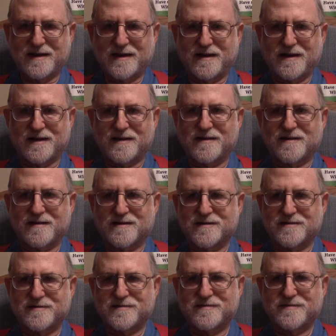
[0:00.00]
And
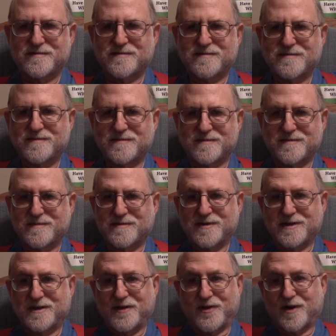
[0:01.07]
he